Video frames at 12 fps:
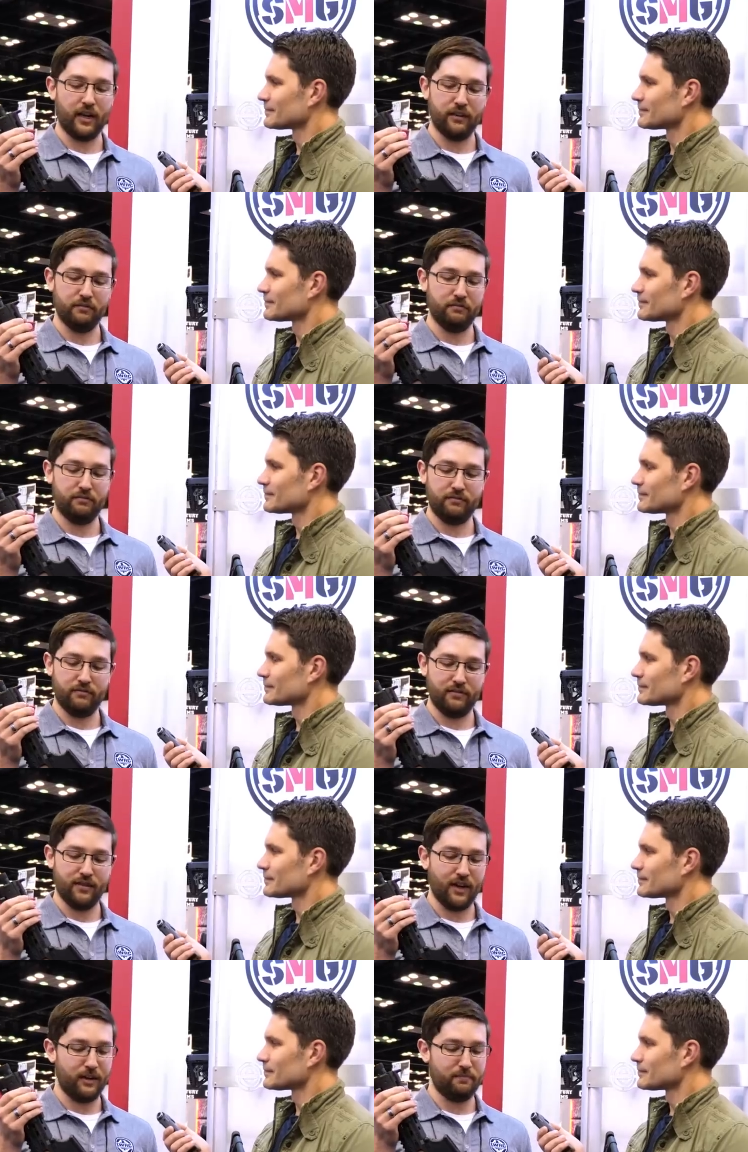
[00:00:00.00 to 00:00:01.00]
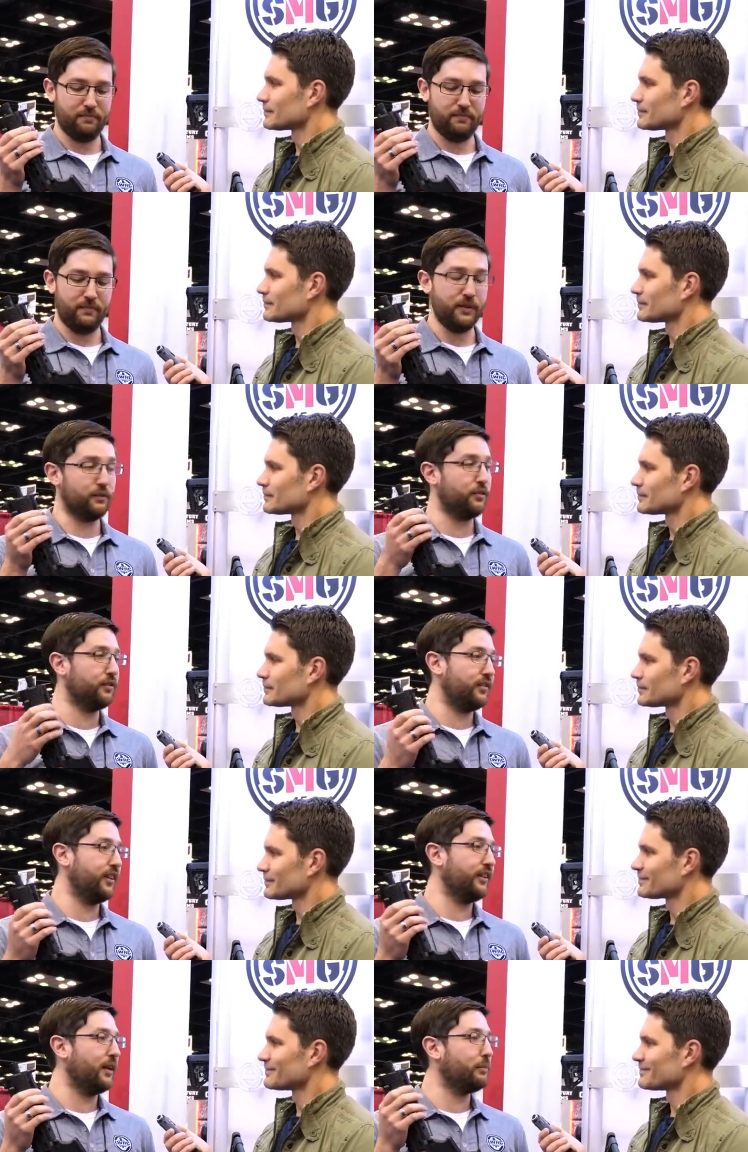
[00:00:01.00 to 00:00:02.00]
Speaker 1: and. Uh, you should
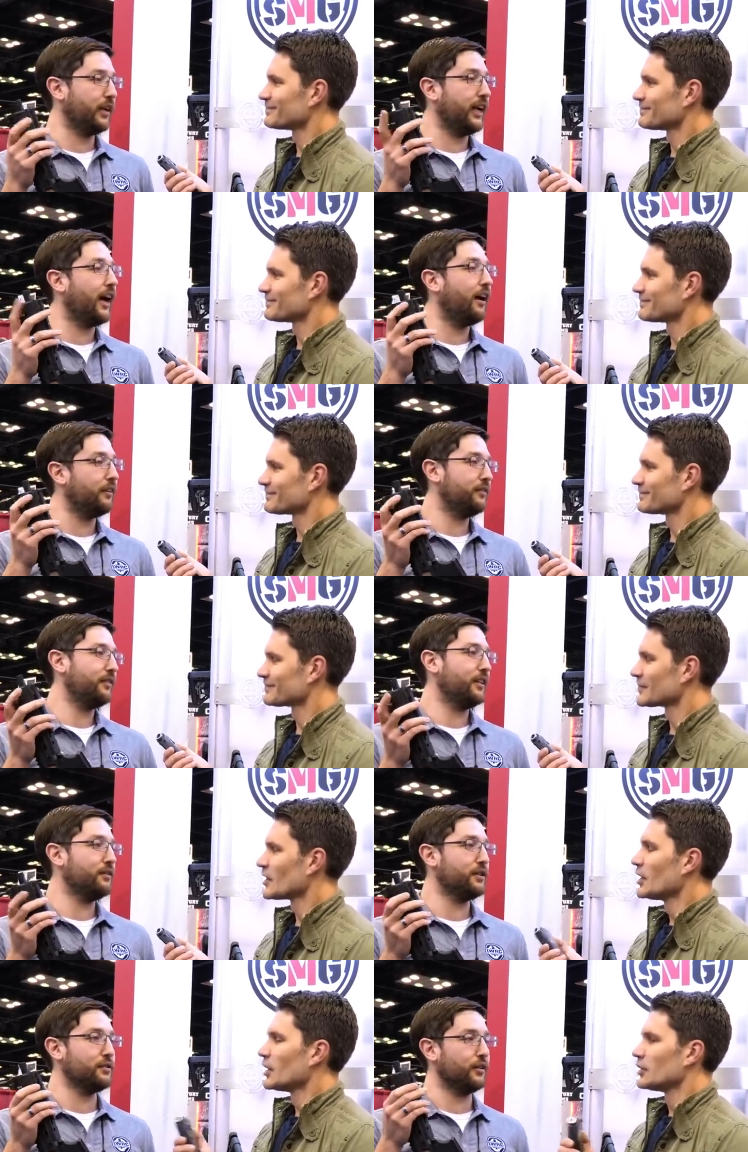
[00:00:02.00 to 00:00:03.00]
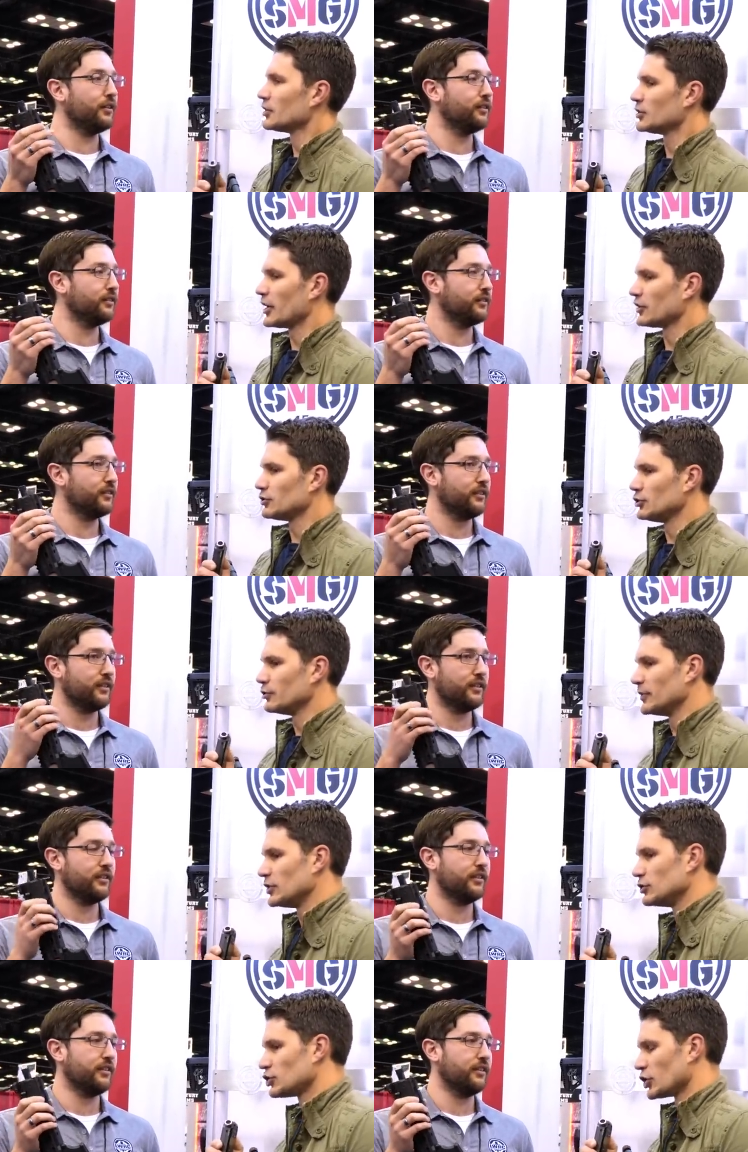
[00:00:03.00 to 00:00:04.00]
see that play out in the future.
Speaker 2: Now, you
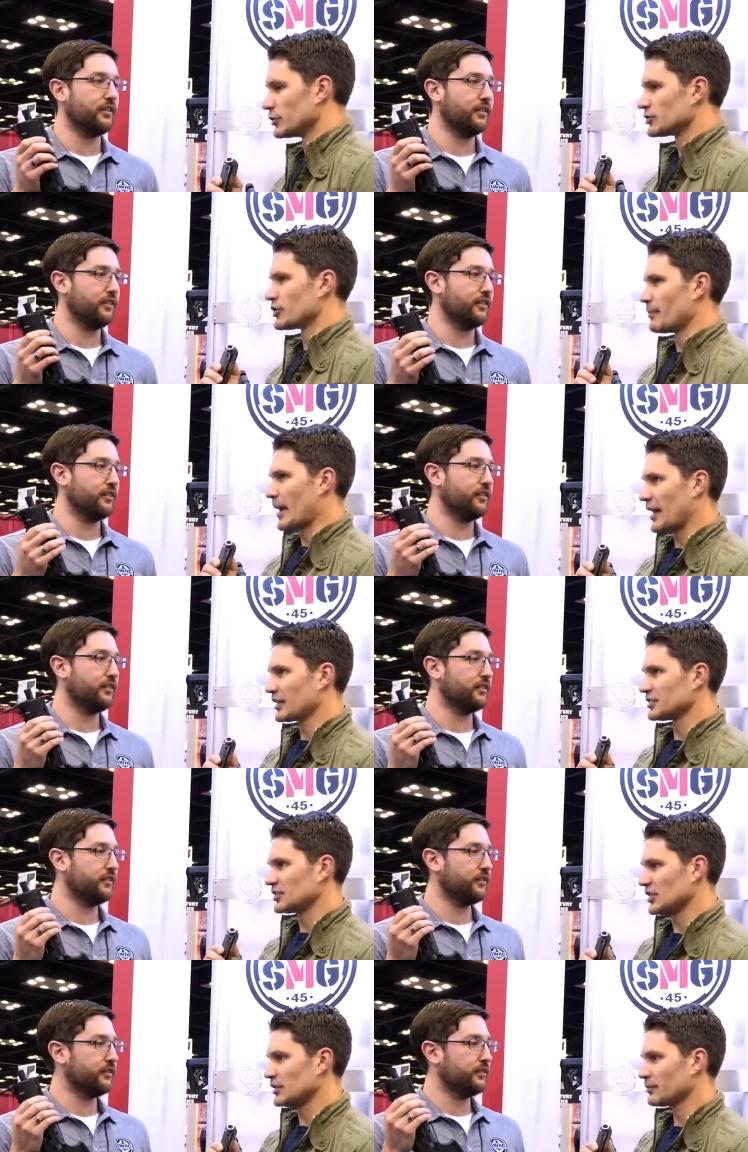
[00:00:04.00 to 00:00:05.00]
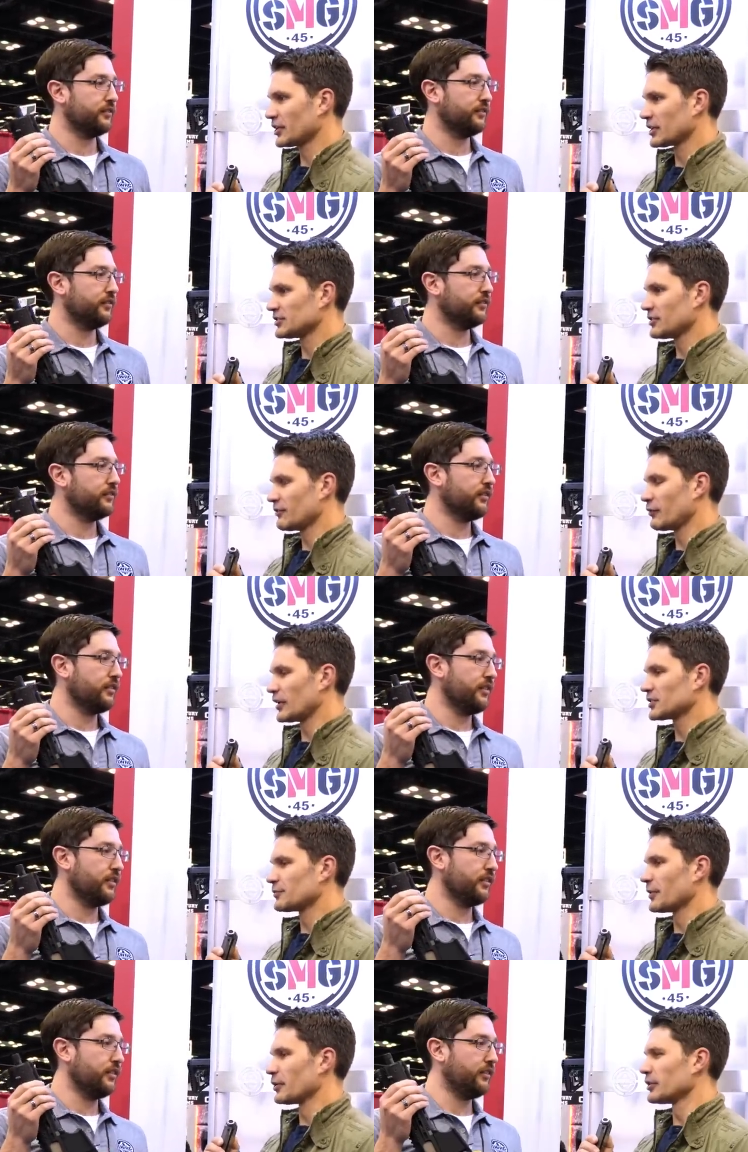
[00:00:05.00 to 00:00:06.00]
mean you chose the magazine because of the
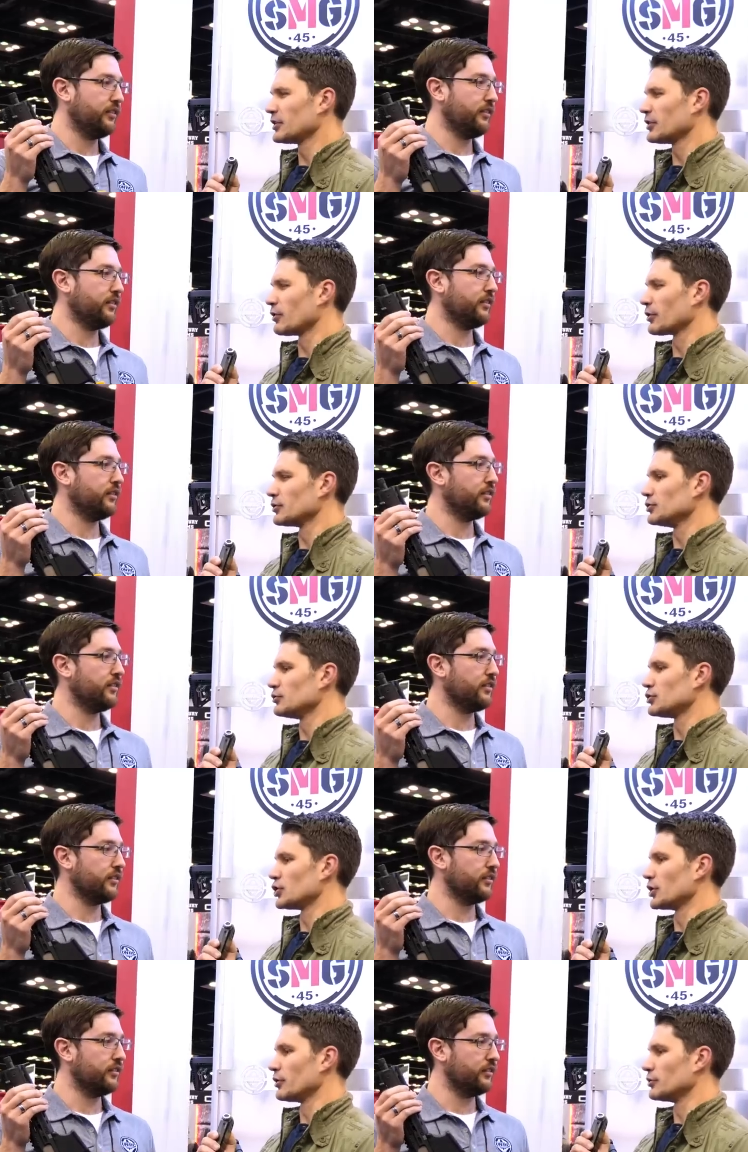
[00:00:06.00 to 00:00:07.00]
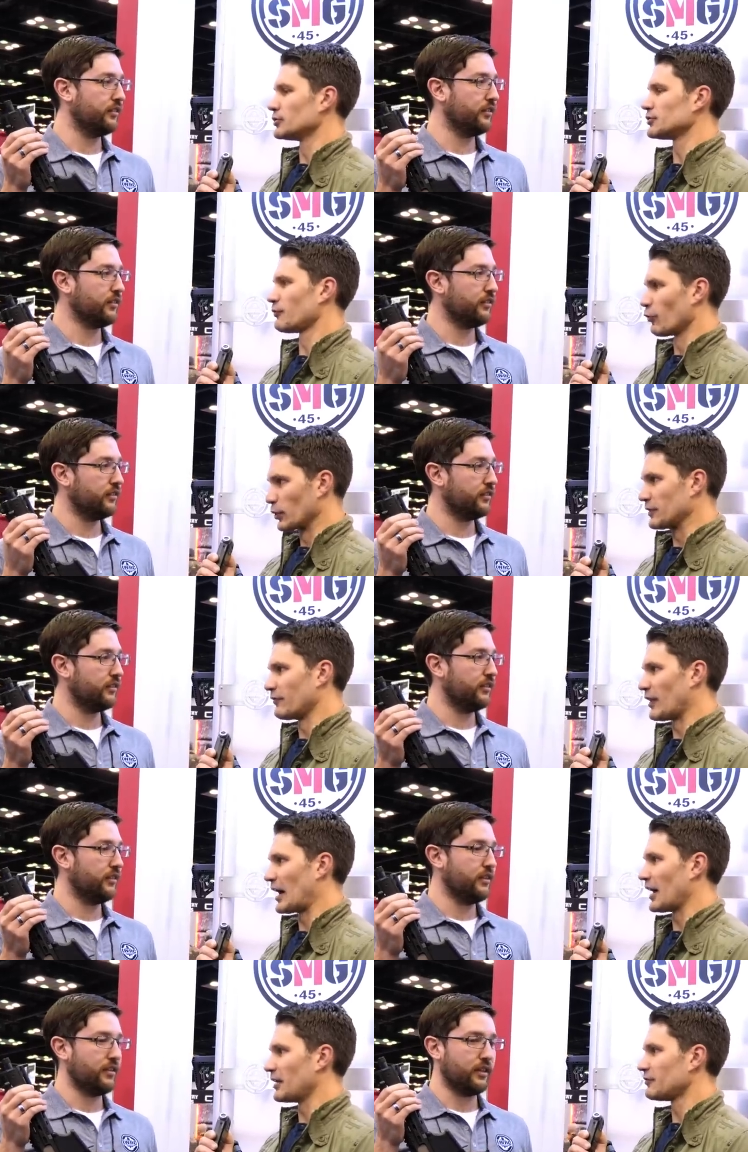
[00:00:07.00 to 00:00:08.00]
flexibility, or you chose
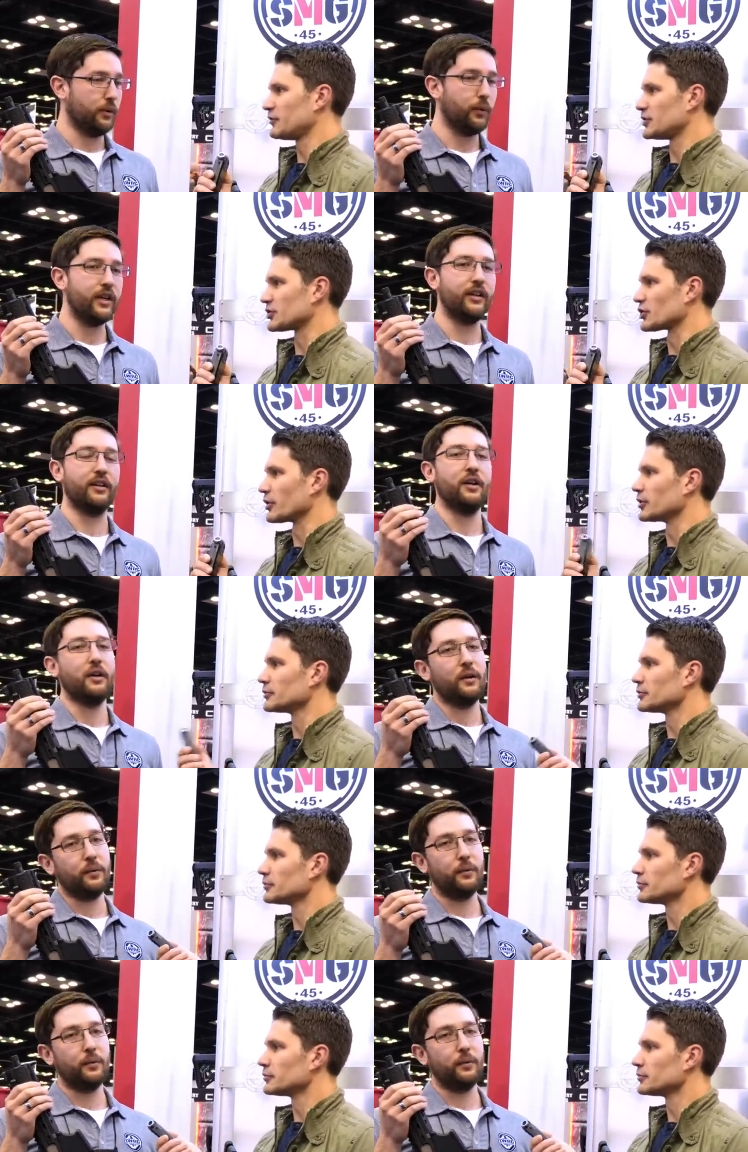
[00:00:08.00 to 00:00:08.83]
45 to we, start?